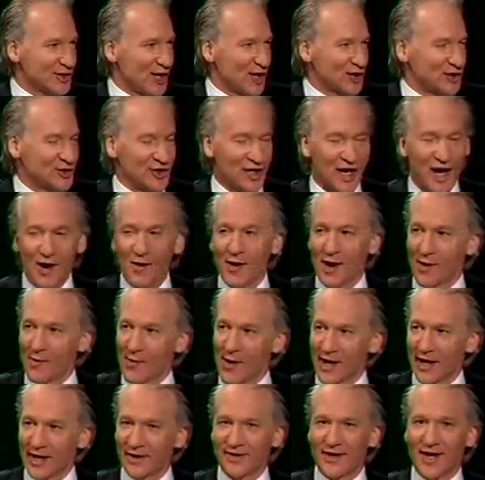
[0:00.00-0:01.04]
our show. I
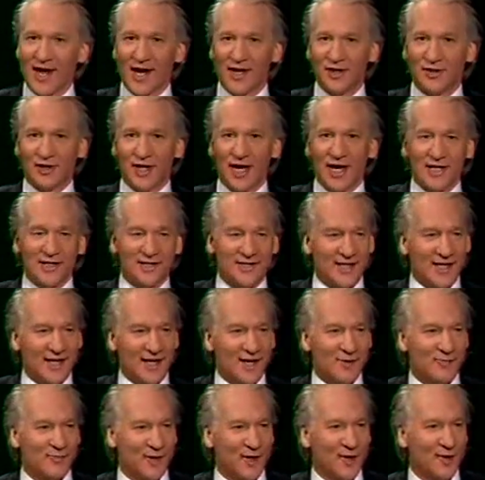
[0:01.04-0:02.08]
want to thank Jay-Z
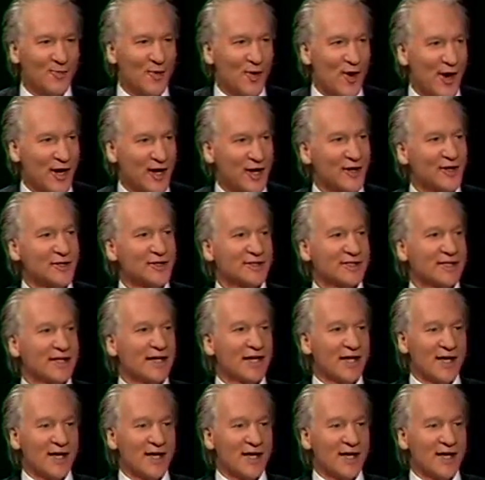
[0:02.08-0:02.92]
and Bill Moyers.